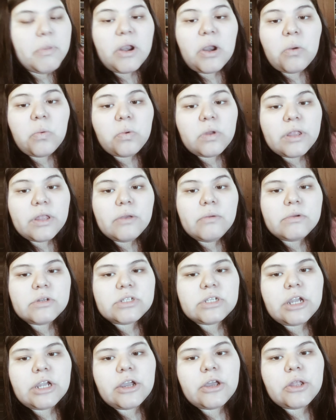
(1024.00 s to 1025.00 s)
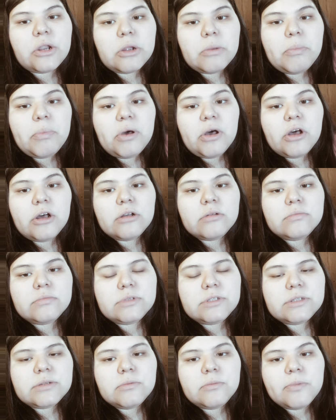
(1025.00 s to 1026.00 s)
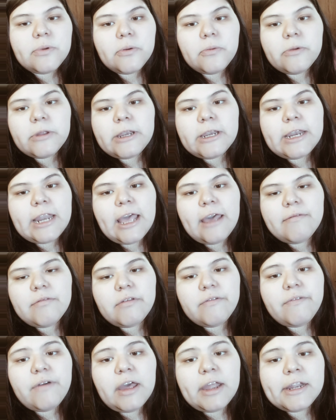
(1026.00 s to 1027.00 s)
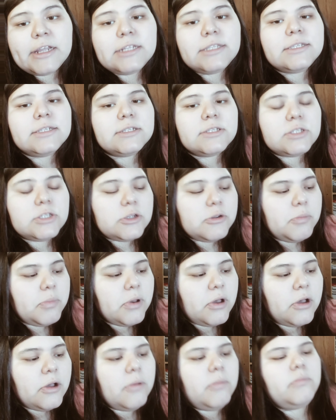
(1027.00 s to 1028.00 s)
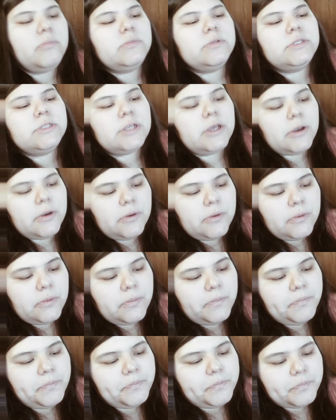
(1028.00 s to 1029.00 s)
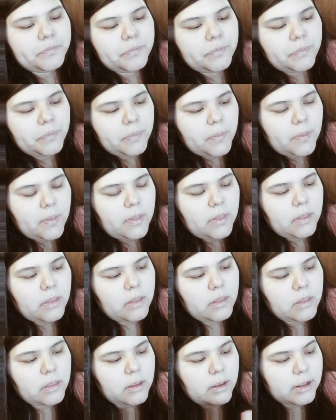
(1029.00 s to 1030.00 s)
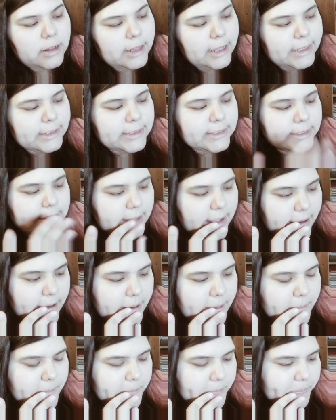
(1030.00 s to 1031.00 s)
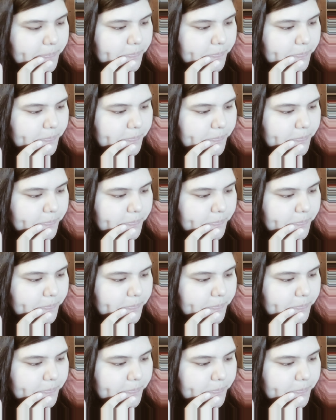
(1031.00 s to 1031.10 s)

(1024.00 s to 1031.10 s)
But I really wish I could have pumped, but we didn't have the finances to pump, so that's that.